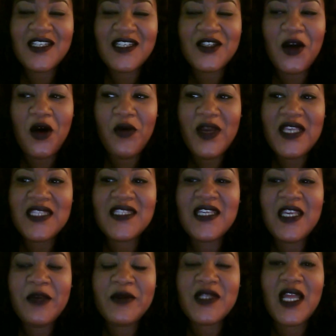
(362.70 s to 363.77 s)
just always
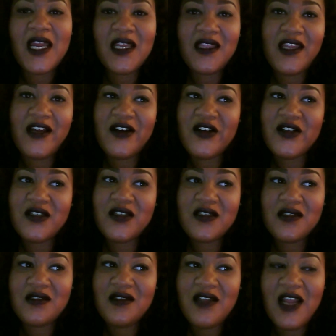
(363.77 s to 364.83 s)
seems like
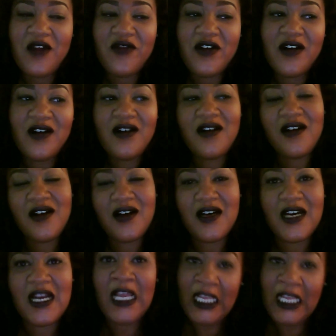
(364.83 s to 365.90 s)
there's never
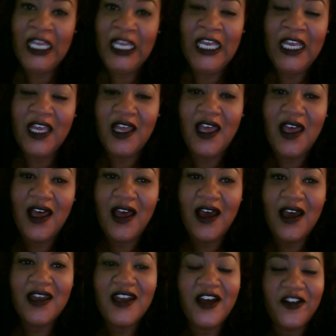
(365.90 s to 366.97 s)

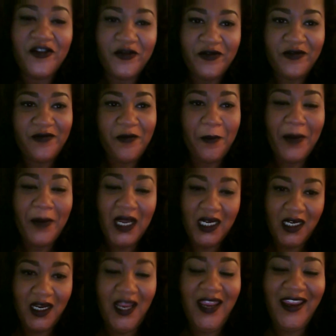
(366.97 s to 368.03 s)
enough
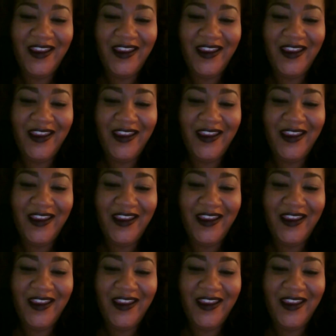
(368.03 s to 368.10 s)
money.